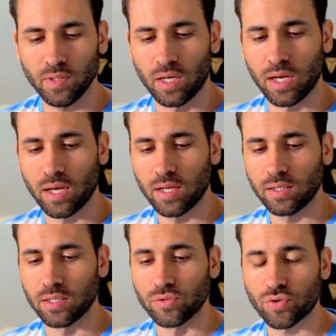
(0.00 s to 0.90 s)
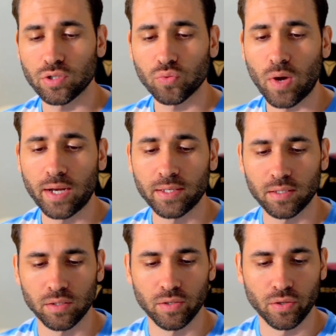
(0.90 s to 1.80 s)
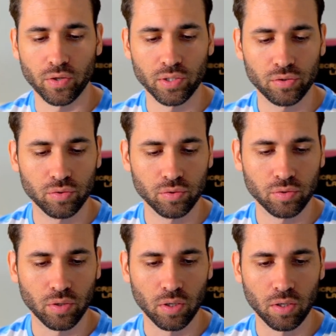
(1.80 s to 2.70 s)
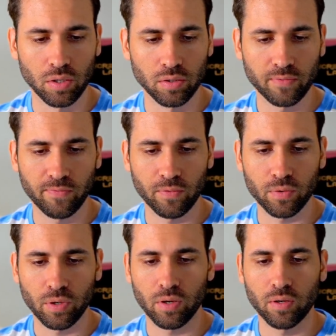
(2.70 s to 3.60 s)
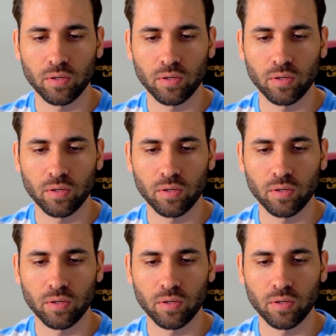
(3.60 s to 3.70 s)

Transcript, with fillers: And in Trust Wallet, you're going to look for,